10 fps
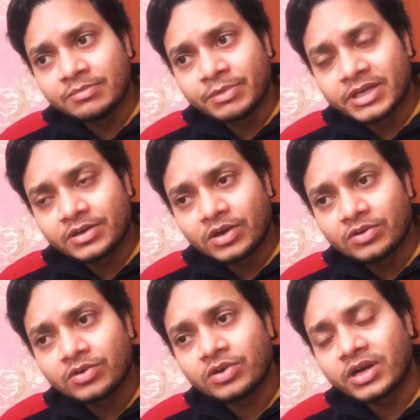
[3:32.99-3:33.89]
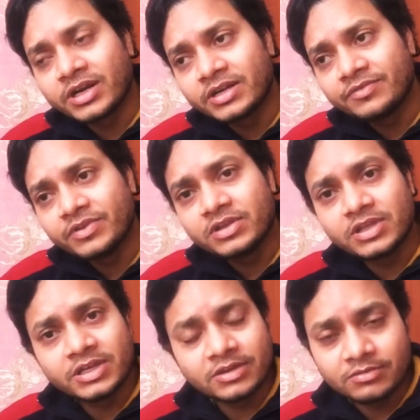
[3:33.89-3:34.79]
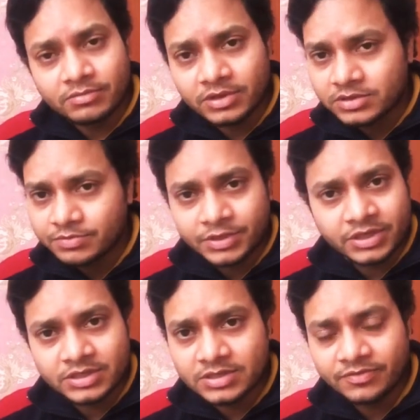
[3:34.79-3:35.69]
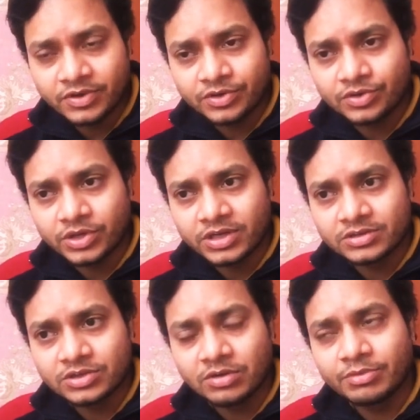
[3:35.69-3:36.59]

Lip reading: background or IT field, then it's pretty easy for you to get a job,